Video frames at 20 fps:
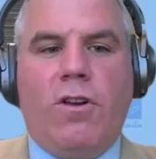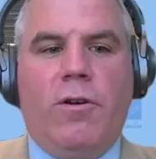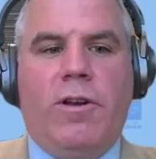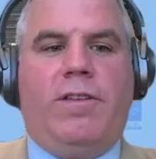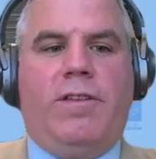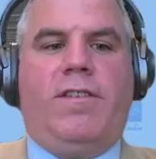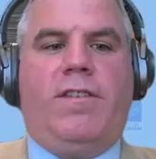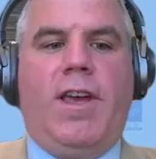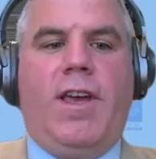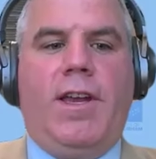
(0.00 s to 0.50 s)

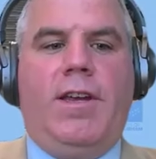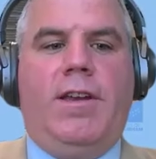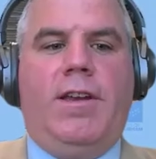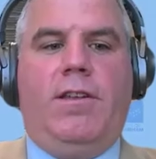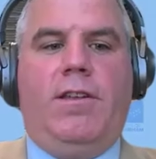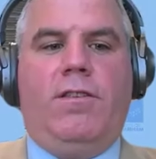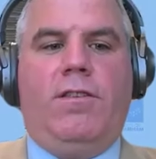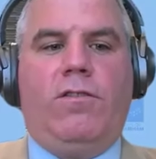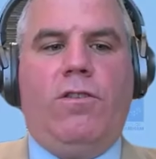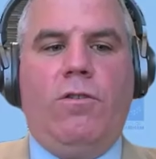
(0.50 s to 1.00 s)
excited
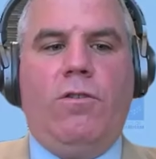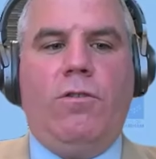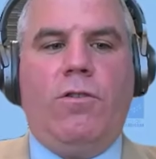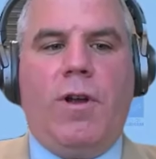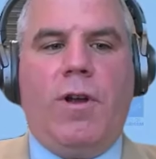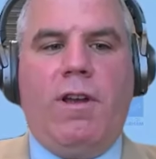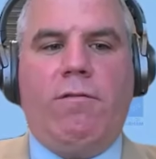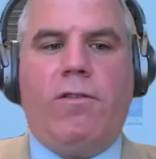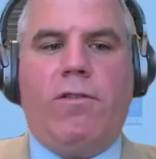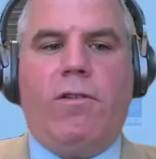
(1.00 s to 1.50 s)
and so
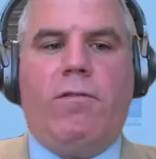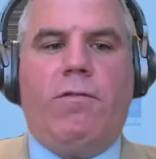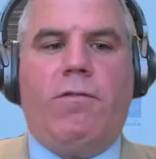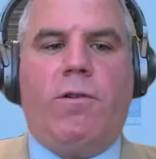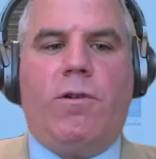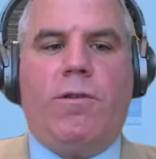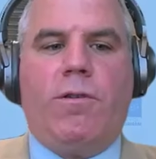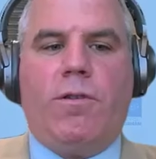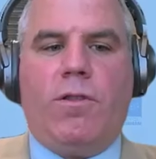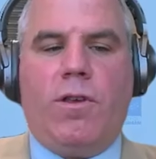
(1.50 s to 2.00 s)
grateful
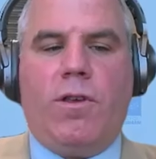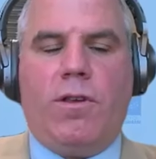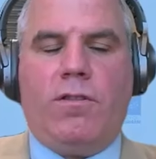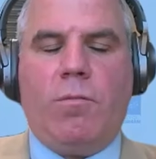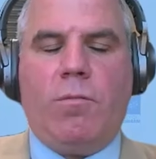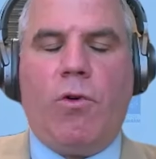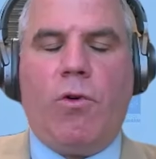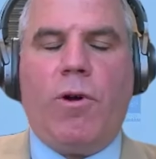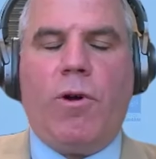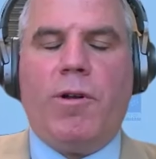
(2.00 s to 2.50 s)
for the
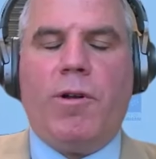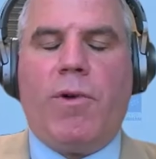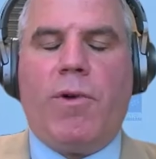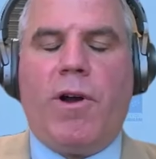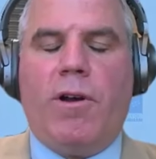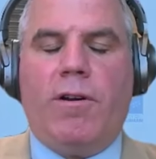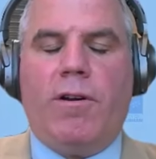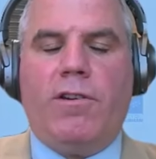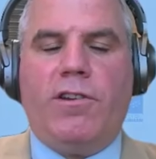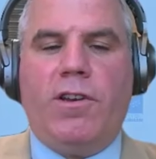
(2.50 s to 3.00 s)
support and
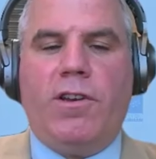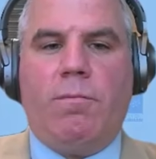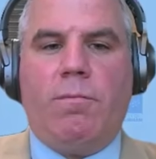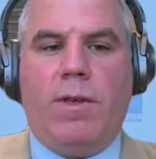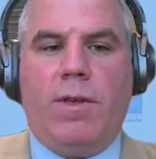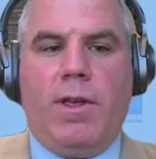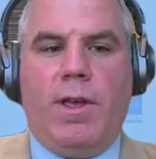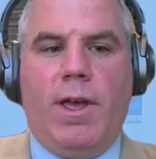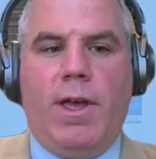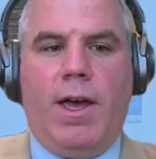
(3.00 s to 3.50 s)
partnership
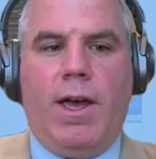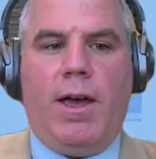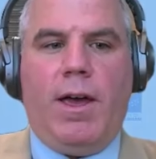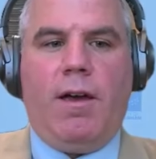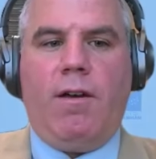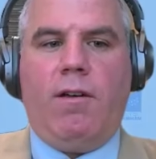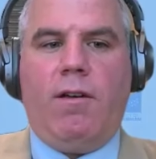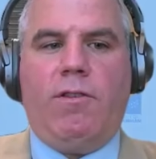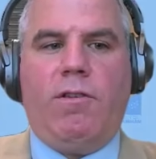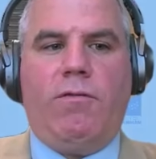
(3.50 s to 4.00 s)

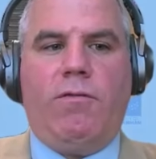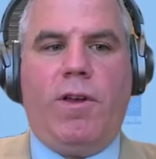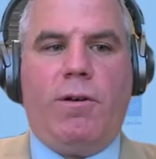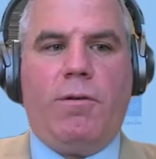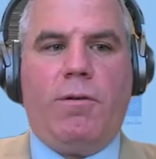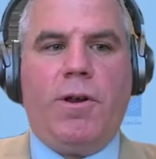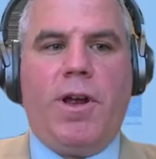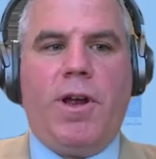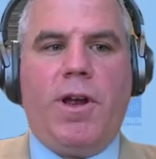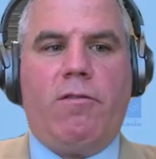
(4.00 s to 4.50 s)
uh, of the
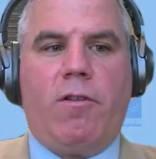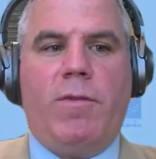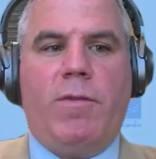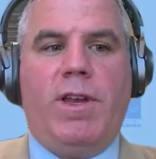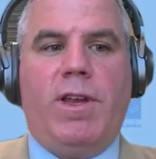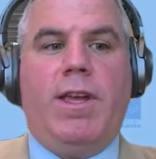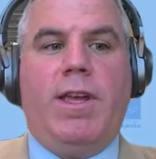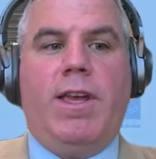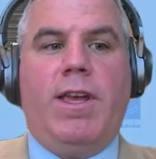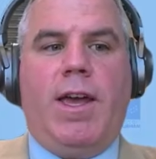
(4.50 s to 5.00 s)
federal
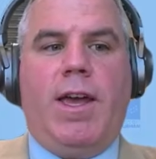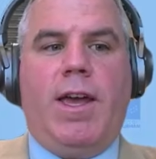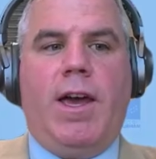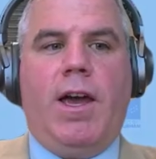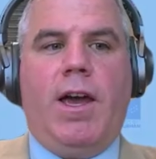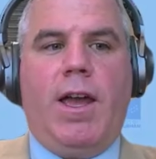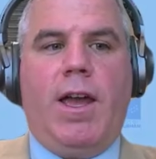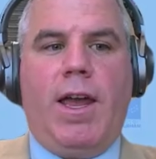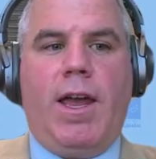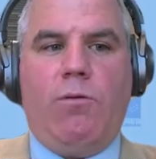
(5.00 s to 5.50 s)
government. Uh,
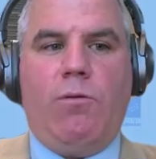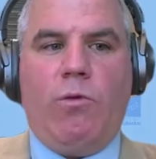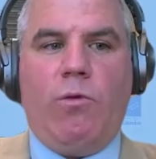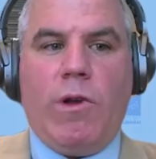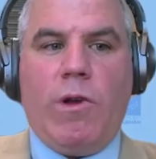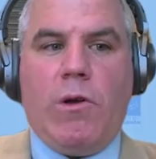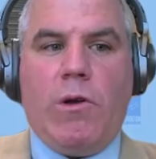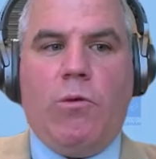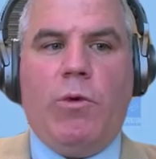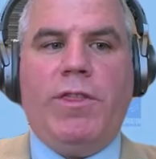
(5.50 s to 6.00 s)
and
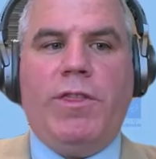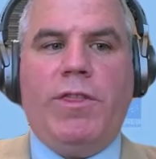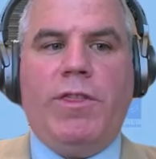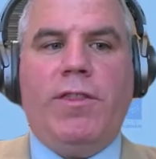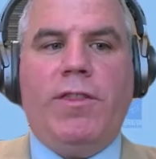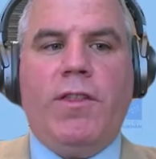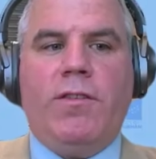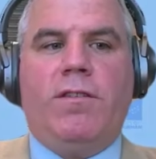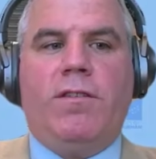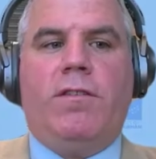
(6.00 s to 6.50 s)
we
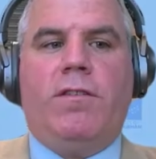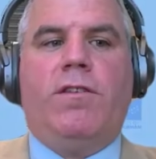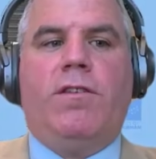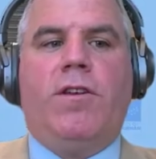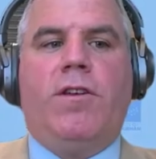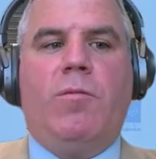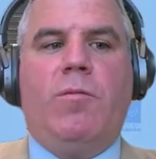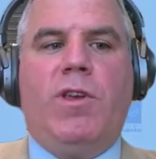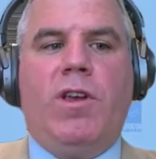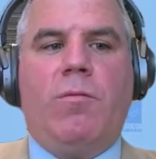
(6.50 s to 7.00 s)
think that this is
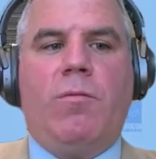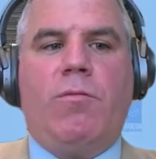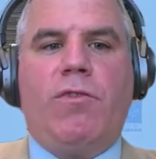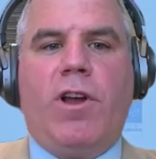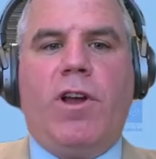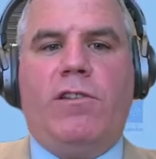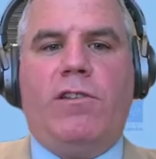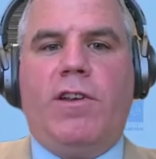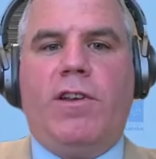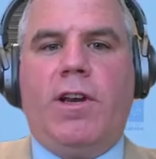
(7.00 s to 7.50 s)
going to be a
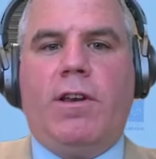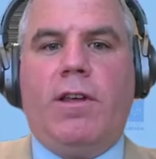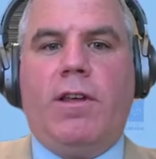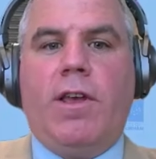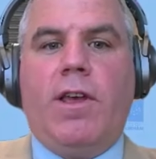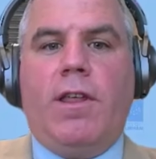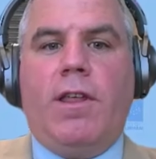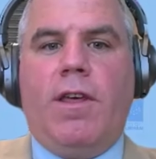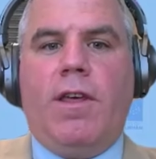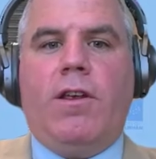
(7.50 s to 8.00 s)
project
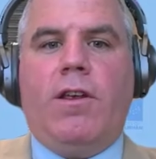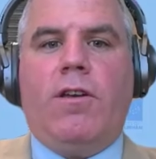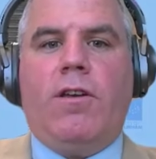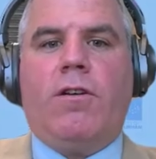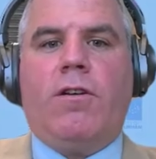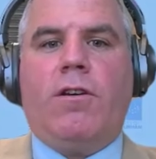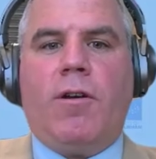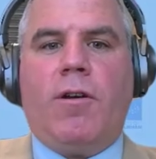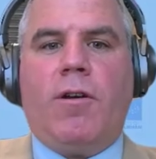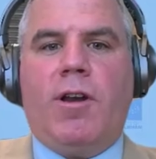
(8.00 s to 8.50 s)
that
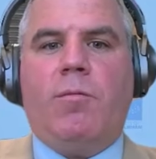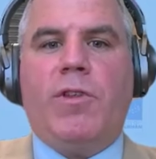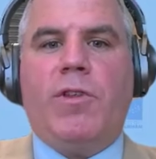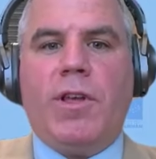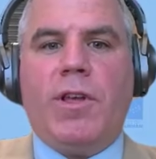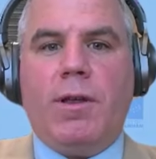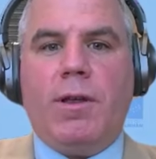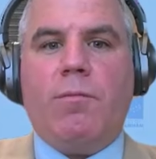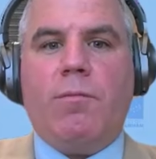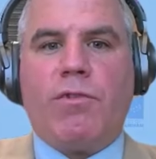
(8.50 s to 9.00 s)
you're
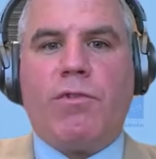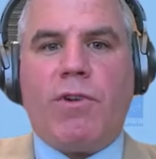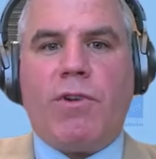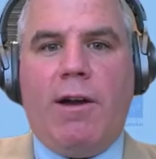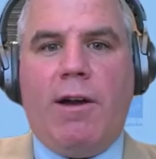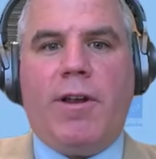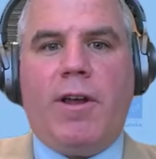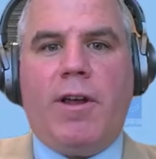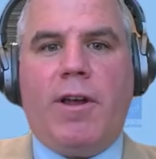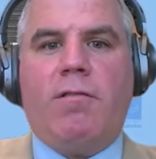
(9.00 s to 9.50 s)
incredibly
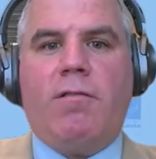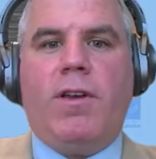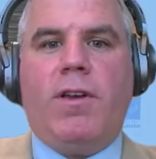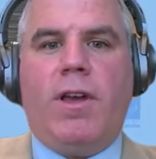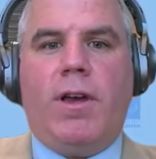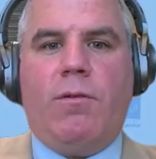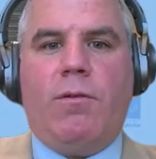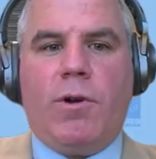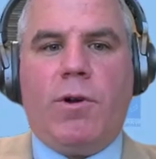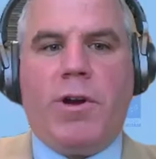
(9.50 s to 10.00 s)
proud of.
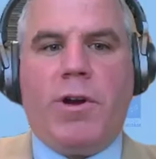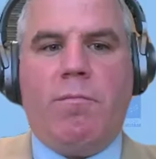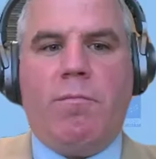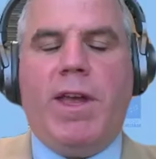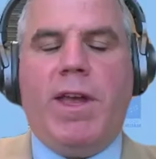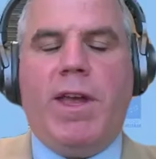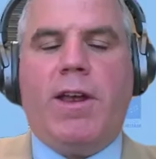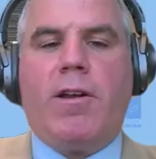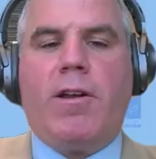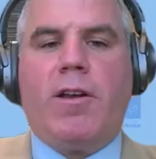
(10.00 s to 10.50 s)
Uh, we're going to
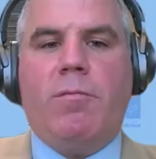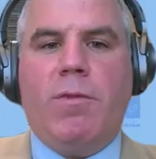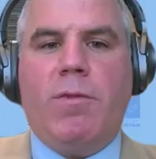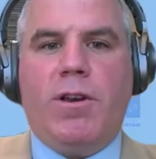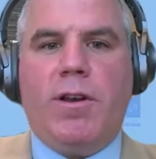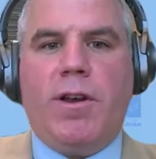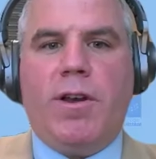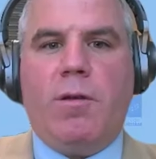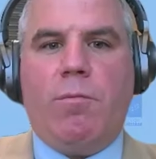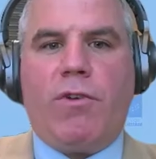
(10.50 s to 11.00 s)
make our
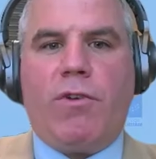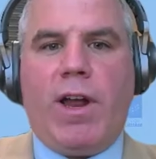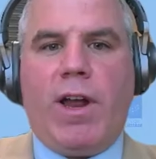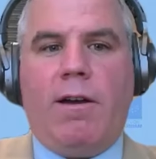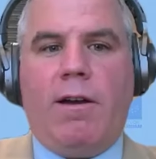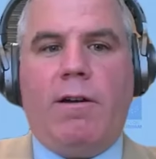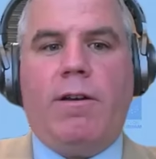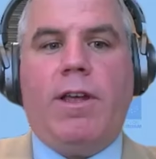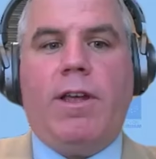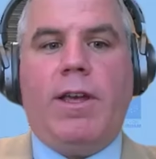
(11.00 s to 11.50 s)
community
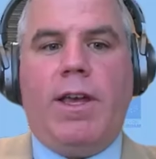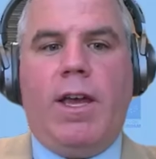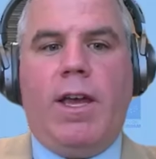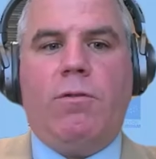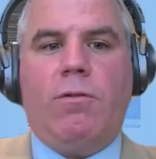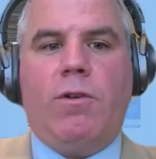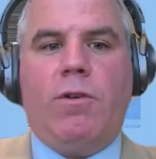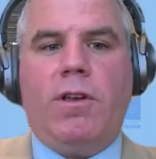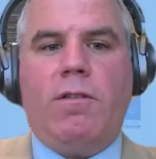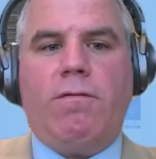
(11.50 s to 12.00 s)
proud
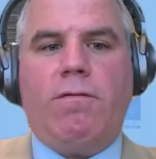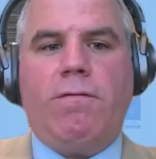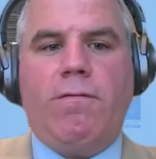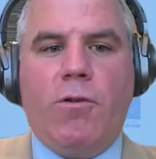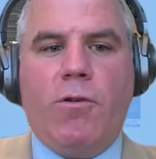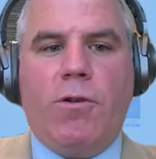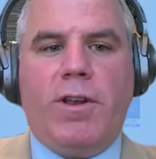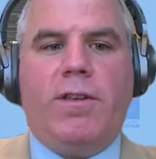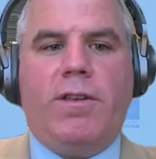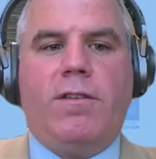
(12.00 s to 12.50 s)
and really
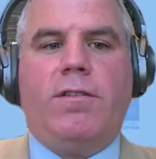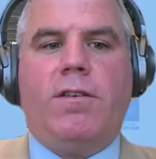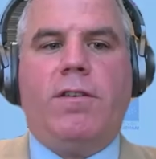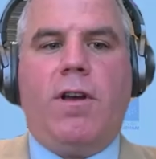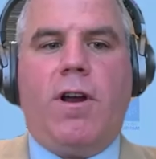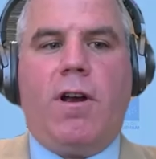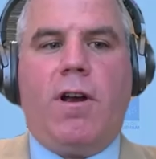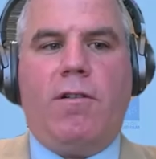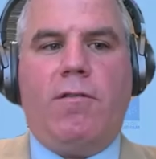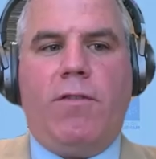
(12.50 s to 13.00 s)
focus
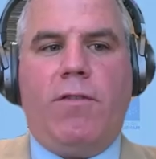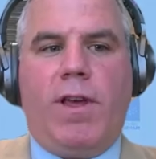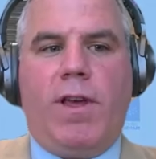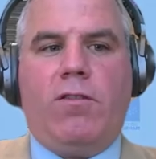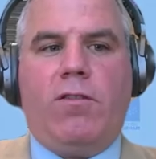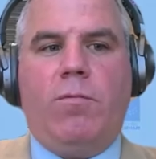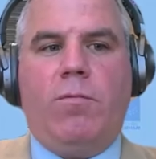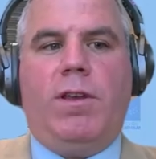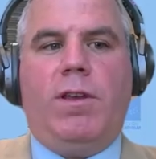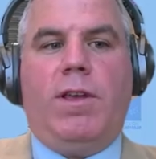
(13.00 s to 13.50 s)
our investment